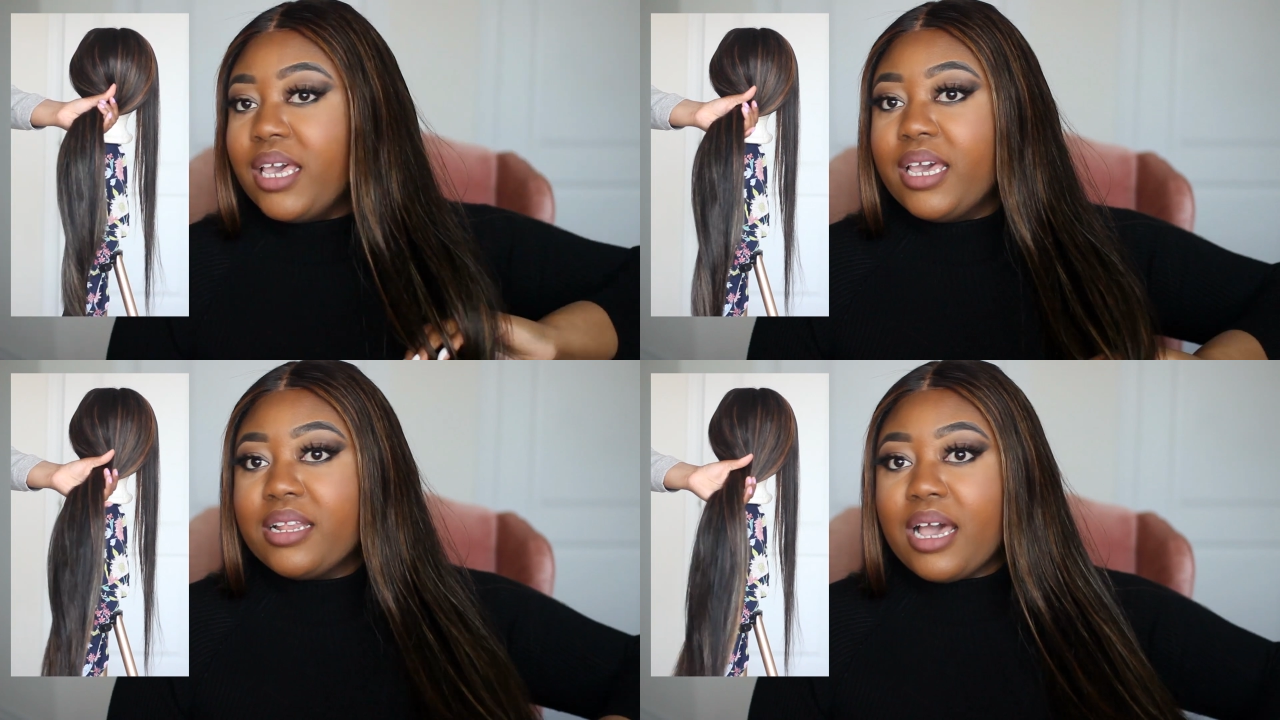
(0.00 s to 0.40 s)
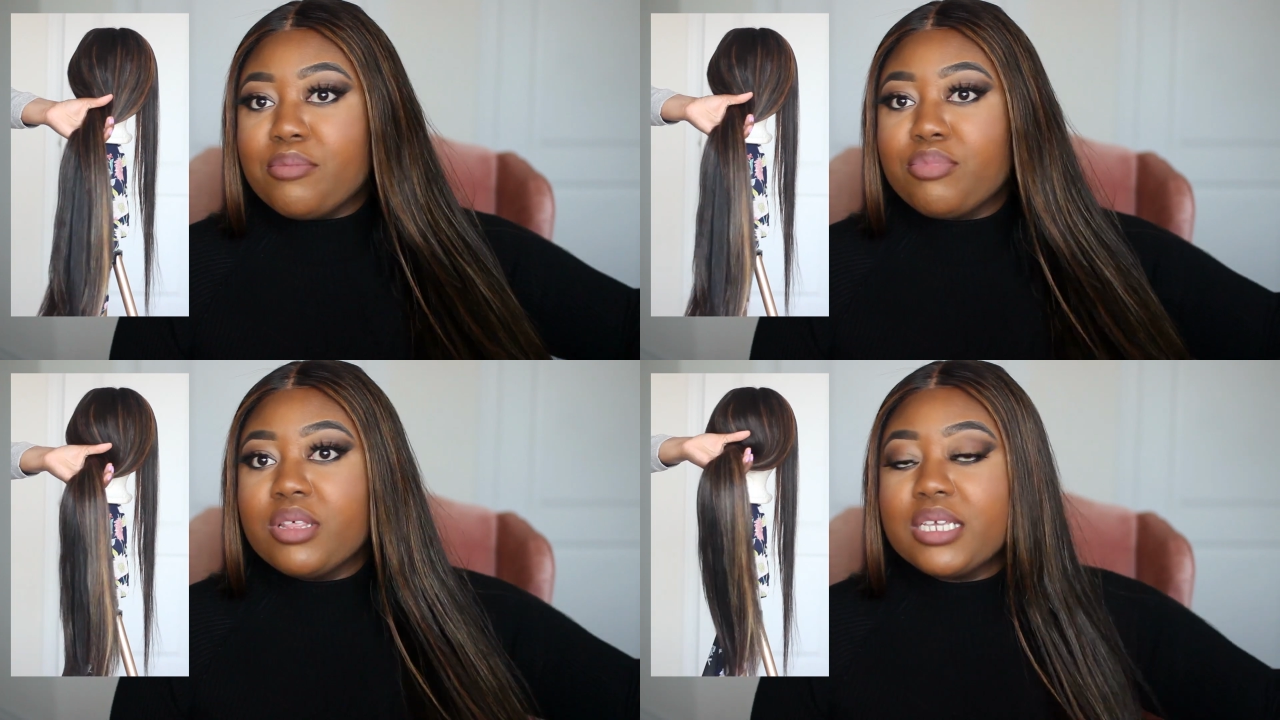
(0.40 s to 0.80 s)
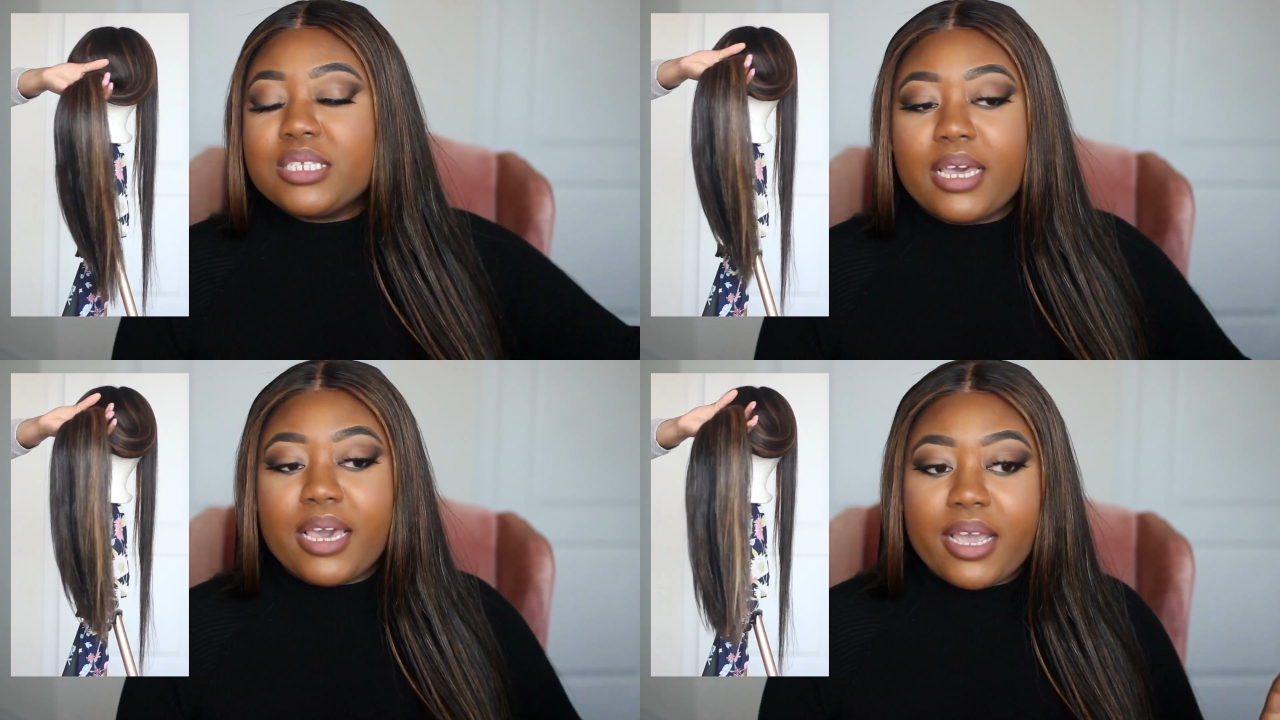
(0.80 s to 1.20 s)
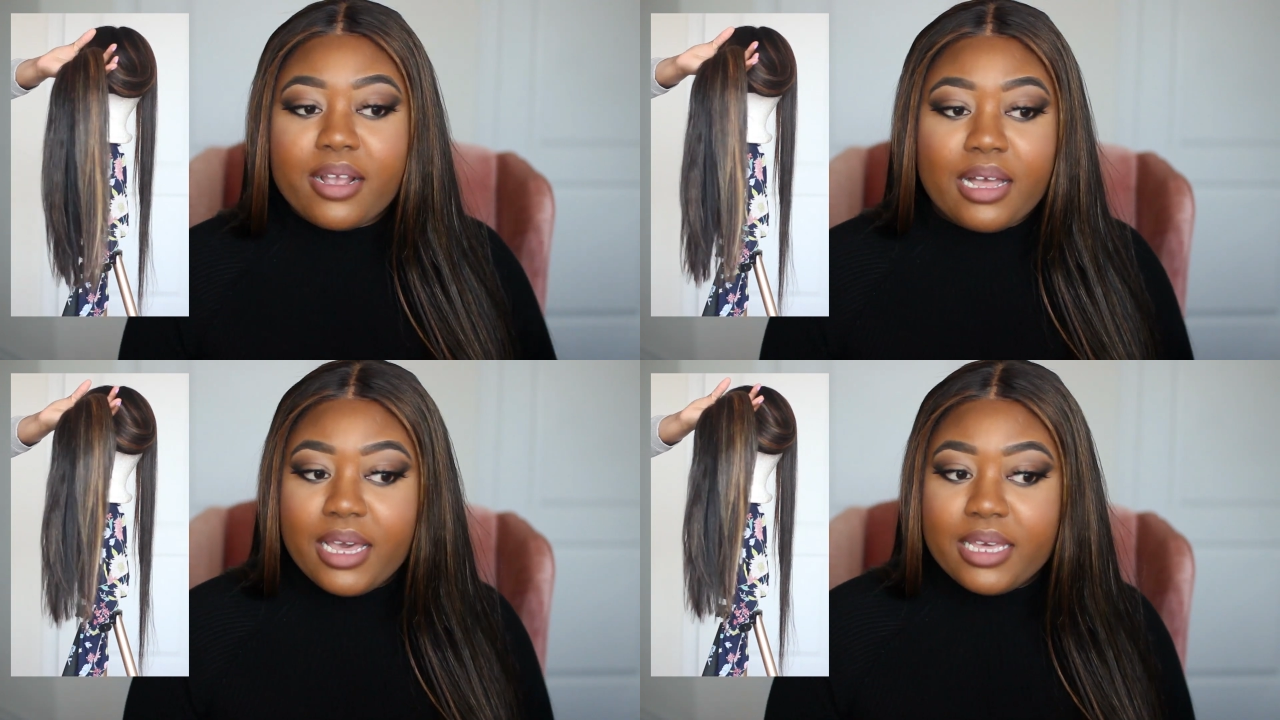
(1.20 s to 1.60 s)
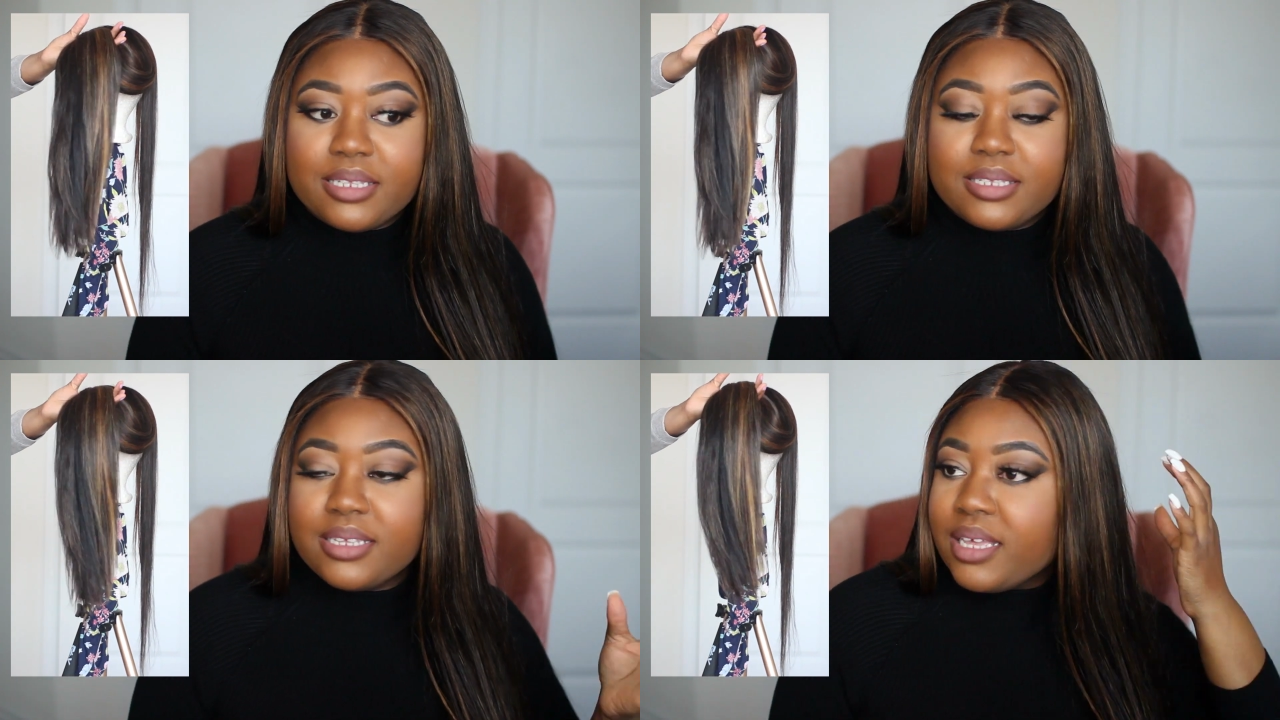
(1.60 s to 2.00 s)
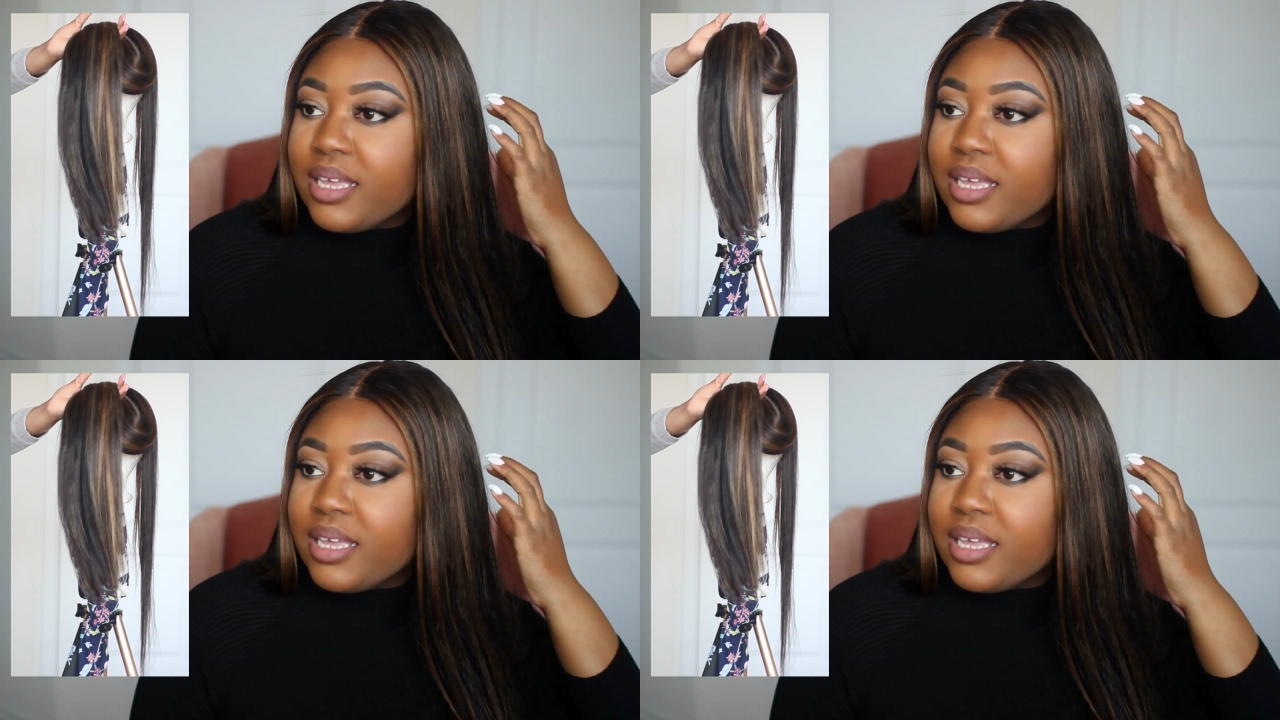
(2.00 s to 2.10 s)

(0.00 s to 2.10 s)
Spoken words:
And I bleached the hair, guys.